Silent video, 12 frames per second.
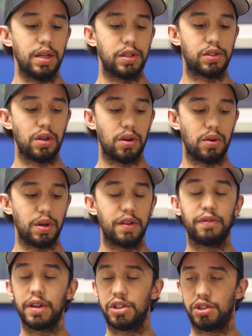So
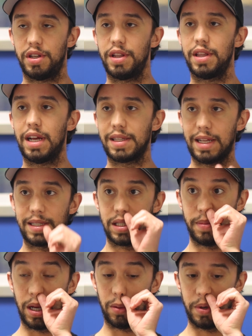inflation, that's
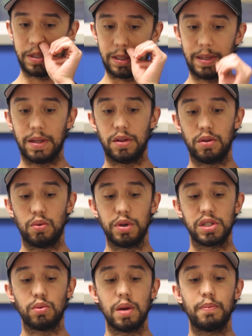the main reason. The
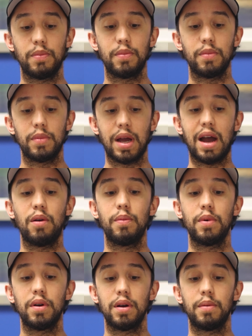reason why
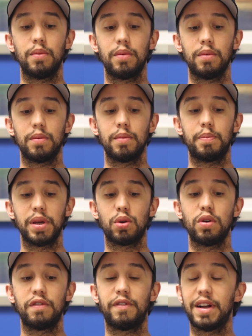how
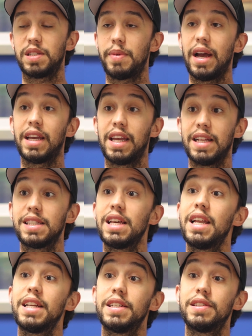Bitcoin fights back against
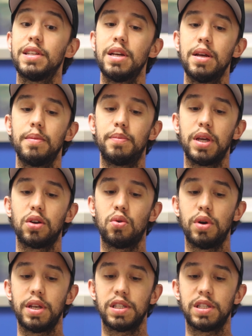that is Bitcoin